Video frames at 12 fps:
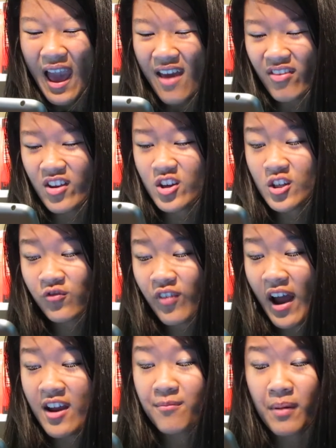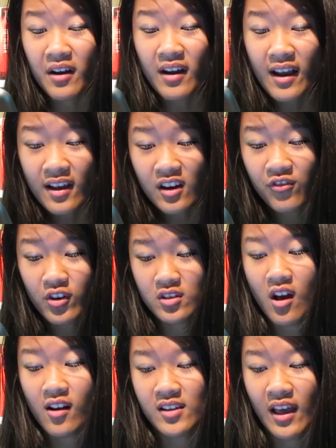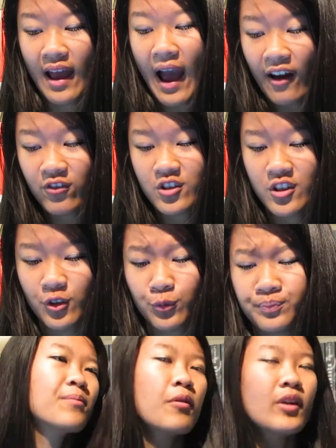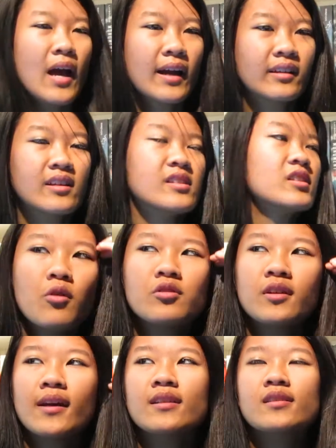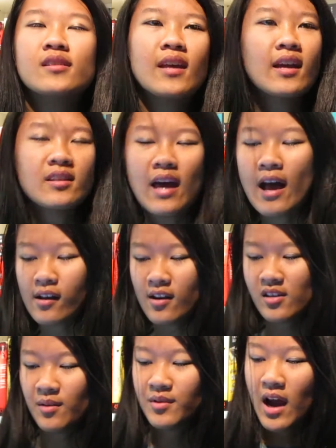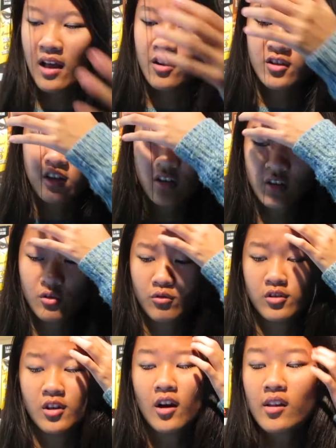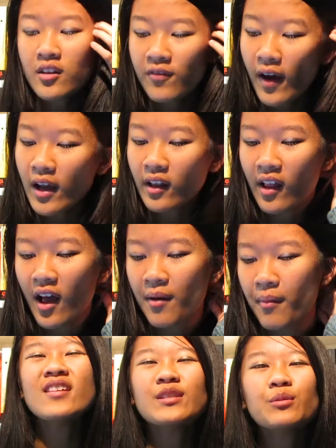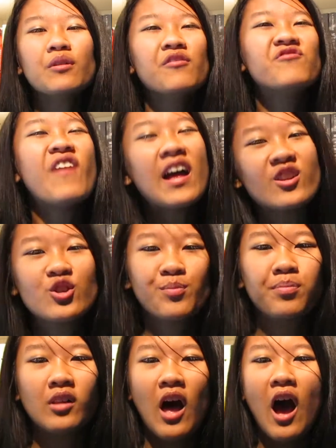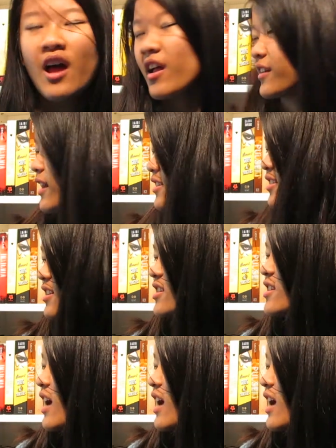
and they just fight barehanded for as long as they have to. The protagonist goes against this antagonist named Tyler Durden, who started the Fight Club. It's a revenge plot against the